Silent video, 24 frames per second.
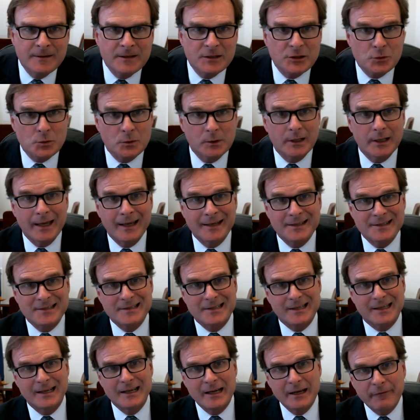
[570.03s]
This will add
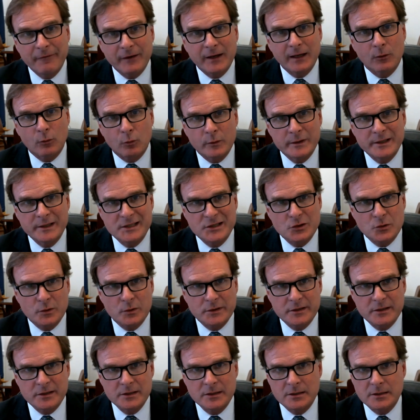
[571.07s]
significant
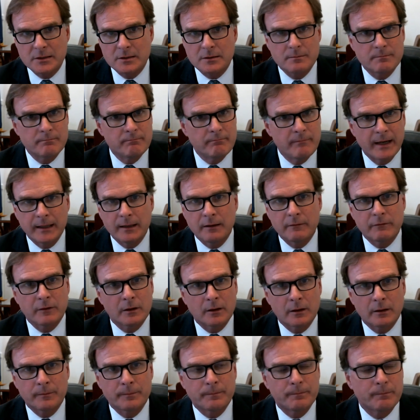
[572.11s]
resources. Many of
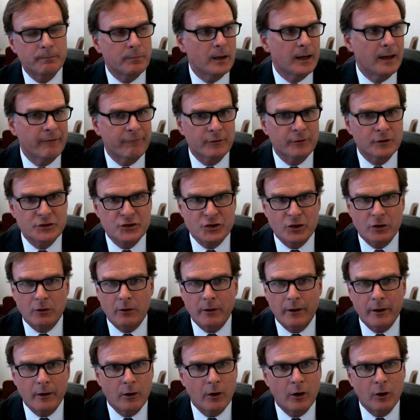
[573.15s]
our efforts
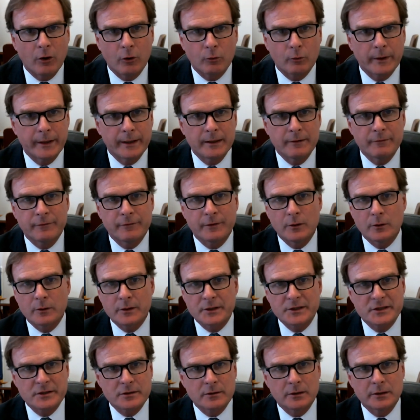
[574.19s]
are already
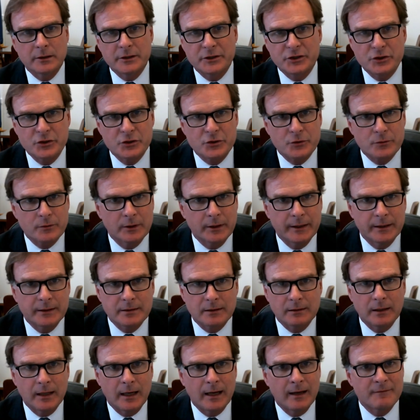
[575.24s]
focused on issues related
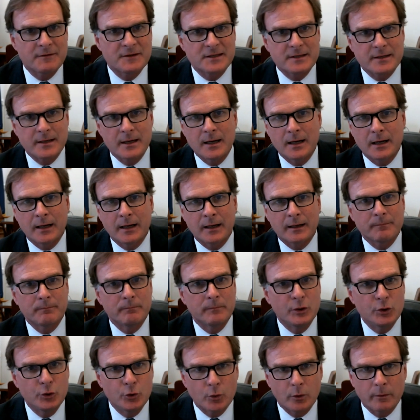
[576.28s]
to livestock,
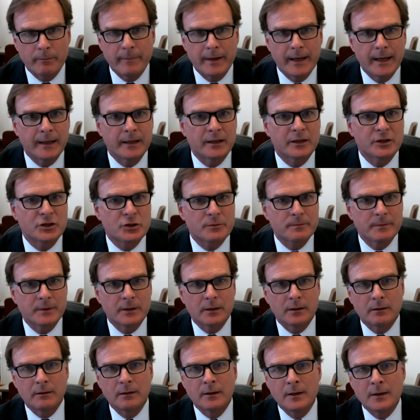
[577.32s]
manure
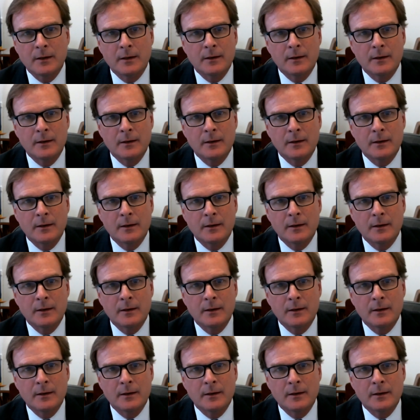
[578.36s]
management,